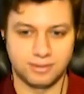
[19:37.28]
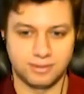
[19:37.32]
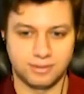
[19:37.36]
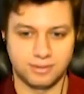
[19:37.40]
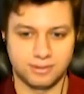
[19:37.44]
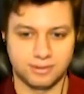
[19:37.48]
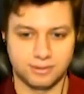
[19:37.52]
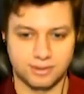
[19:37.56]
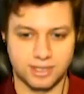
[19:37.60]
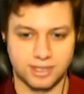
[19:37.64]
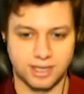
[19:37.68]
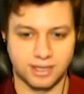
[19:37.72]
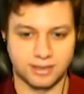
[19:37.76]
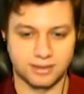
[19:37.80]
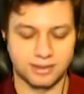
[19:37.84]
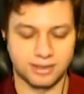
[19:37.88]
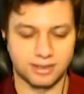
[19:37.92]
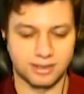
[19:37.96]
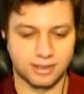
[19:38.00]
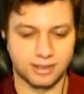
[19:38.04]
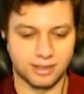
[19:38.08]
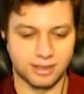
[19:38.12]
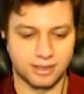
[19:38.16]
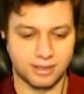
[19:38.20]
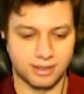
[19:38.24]
to take
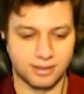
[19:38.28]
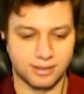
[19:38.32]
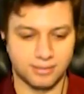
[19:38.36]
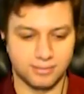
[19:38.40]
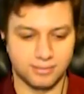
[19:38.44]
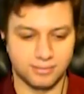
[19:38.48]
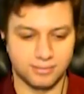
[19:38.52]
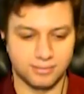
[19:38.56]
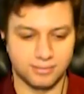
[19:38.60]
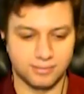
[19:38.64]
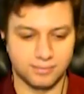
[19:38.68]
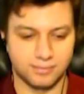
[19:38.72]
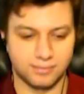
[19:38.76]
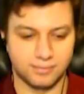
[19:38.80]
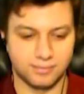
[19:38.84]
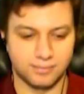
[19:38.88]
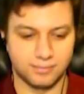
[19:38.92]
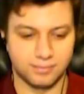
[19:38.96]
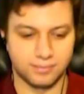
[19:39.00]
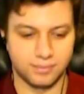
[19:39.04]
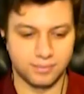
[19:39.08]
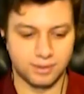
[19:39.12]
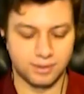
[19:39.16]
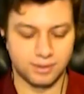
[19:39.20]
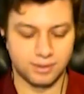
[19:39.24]
the
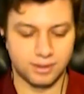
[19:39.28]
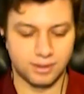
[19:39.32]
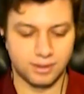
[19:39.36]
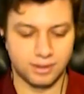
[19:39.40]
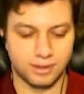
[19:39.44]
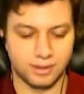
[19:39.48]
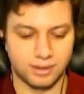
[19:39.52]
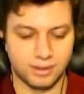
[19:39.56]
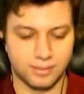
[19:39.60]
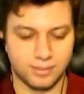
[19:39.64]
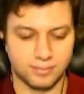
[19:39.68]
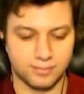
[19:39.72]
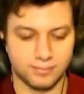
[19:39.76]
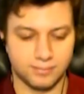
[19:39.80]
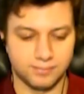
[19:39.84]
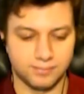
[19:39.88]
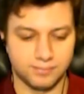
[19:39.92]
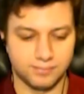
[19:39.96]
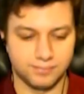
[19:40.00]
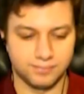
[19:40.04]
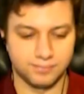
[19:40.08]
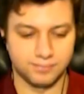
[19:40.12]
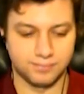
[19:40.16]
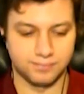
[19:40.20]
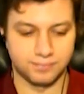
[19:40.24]
uh, um,
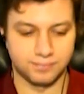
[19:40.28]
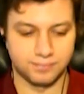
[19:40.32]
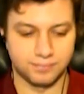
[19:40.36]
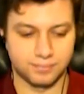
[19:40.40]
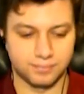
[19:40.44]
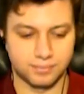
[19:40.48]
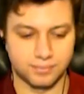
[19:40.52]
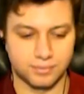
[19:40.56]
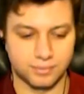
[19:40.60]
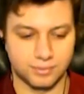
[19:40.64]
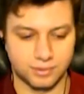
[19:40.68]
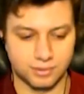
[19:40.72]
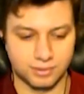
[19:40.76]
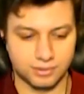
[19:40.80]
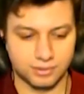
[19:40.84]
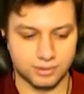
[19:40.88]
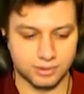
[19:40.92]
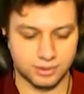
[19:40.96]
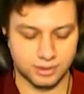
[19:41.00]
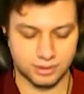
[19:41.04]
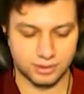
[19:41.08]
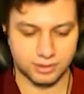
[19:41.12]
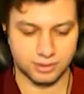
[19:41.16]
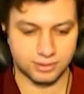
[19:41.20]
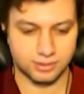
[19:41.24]

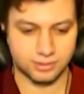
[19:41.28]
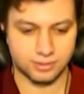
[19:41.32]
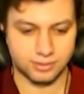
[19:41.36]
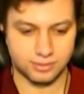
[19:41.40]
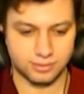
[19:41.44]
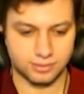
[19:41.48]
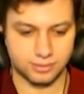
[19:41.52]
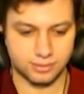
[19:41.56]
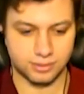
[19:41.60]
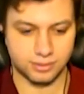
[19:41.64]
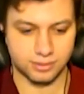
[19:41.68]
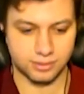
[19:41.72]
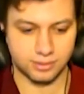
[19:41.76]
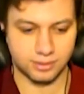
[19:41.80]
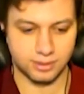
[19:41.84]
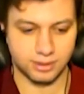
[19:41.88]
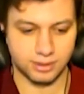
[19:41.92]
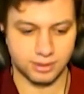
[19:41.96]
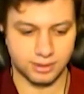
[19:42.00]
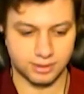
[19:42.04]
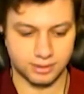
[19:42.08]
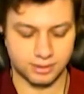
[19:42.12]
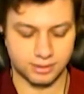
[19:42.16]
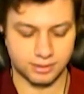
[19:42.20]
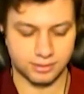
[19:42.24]
to
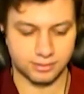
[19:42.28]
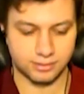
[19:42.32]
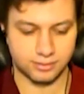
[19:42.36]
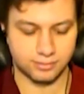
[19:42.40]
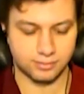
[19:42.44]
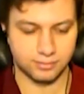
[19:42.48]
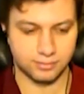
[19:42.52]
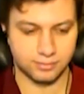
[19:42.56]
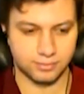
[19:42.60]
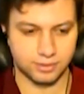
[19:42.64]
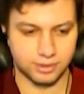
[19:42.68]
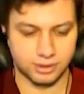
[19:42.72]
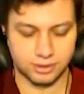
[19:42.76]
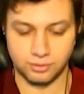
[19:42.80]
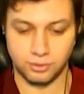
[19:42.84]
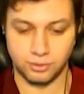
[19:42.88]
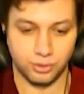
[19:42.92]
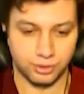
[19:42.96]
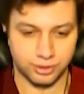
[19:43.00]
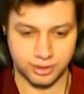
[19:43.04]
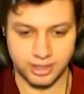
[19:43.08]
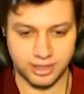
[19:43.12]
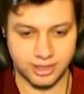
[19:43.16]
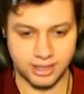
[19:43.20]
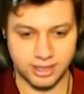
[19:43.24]
the the
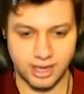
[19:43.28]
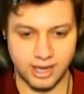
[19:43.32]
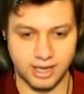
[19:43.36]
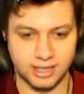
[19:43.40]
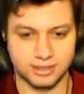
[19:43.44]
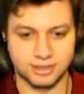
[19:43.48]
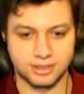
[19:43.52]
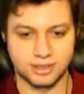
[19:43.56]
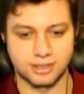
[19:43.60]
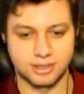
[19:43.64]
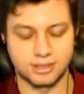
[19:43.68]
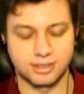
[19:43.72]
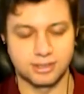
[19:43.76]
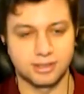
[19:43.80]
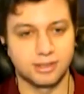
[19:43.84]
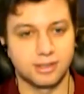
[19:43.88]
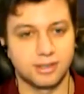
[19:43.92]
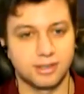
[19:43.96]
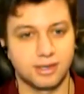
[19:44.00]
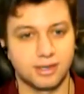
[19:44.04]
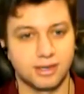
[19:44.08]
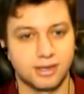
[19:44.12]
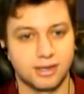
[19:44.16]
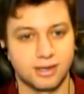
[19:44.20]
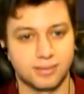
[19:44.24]
coordinating action.
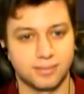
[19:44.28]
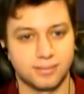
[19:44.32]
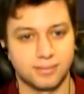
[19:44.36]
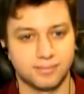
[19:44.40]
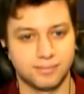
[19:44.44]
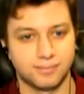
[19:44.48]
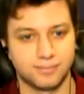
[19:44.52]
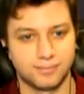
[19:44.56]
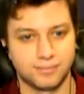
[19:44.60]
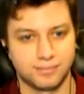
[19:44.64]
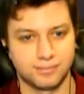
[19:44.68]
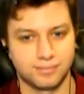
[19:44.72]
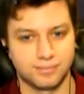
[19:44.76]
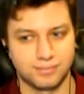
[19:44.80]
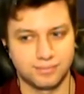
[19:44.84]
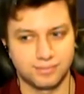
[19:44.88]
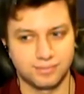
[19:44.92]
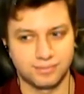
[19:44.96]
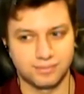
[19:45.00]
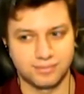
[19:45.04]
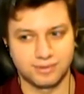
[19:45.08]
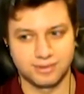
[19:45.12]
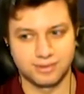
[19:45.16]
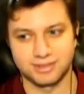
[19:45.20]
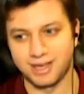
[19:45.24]
Um,
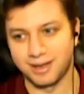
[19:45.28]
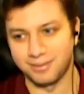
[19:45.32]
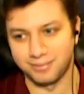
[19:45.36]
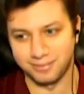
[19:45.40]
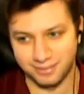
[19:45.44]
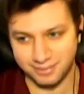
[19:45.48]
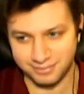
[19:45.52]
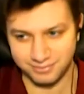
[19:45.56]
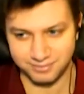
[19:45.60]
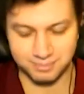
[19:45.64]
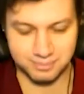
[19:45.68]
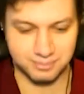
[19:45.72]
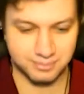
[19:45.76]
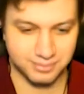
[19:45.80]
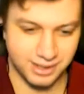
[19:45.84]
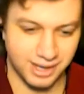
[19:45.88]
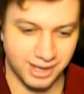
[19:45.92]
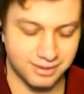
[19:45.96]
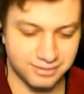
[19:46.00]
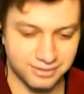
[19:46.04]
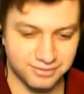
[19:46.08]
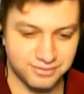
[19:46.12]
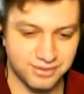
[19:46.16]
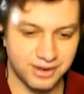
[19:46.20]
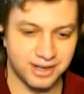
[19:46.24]
so I'm a,
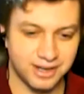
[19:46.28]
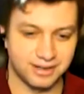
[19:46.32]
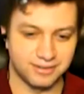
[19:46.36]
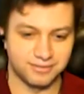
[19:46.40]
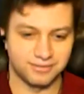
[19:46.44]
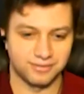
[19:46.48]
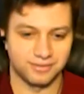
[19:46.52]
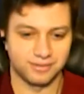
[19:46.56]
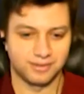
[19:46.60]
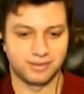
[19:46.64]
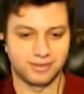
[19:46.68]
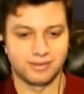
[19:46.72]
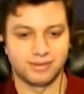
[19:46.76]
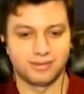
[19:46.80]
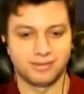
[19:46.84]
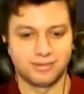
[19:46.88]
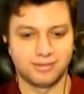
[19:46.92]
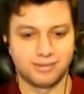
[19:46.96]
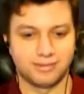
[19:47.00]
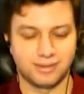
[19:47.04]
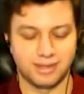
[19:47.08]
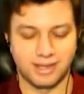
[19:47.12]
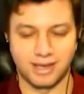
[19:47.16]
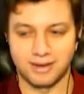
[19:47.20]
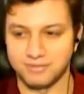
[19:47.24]
kind of a fan of
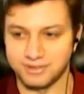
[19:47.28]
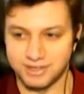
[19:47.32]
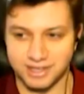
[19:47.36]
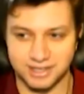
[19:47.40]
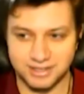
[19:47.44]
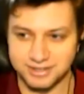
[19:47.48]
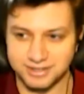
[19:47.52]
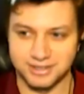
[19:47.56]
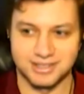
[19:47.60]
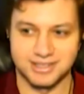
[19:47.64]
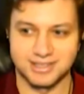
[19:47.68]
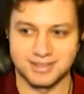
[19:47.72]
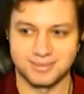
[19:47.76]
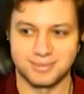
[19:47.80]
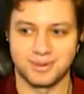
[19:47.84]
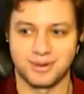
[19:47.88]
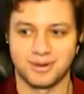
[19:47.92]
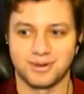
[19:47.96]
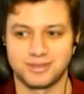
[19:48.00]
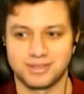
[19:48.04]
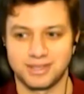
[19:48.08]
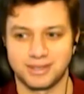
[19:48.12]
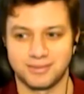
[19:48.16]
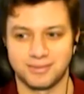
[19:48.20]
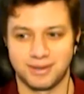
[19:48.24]
the evidentialist
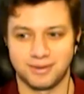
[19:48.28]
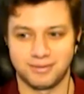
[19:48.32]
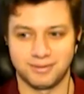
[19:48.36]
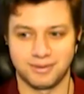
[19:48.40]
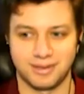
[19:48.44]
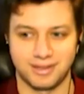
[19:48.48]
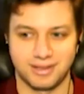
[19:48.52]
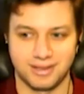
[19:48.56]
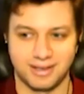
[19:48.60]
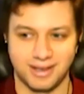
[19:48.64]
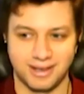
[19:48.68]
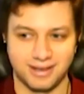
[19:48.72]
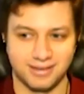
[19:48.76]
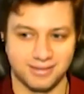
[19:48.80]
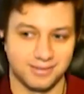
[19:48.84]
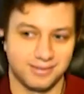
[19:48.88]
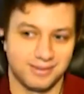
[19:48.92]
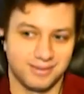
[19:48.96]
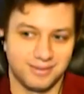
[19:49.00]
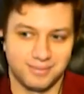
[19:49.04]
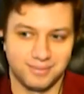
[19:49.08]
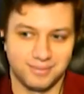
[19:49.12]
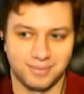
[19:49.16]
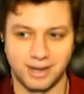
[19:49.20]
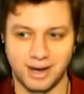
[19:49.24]
approach. I'm not really yeah,
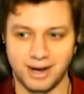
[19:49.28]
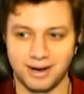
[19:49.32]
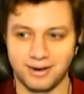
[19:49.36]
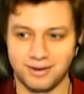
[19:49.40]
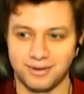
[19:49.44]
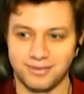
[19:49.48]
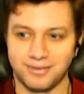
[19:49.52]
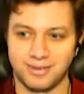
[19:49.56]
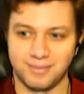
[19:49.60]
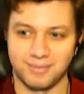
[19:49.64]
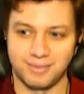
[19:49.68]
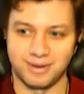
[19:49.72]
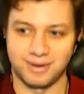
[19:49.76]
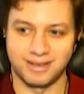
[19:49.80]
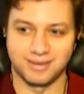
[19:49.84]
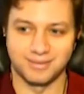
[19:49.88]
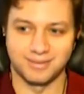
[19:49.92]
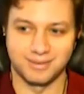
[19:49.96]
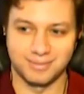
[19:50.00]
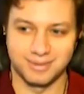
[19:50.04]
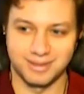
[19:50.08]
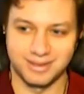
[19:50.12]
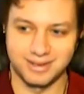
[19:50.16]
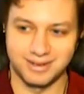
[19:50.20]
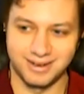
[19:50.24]
but I don't know if that might come
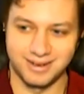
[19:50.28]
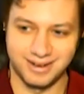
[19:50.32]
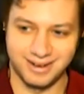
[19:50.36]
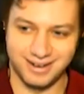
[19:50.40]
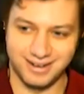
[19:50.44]
up later.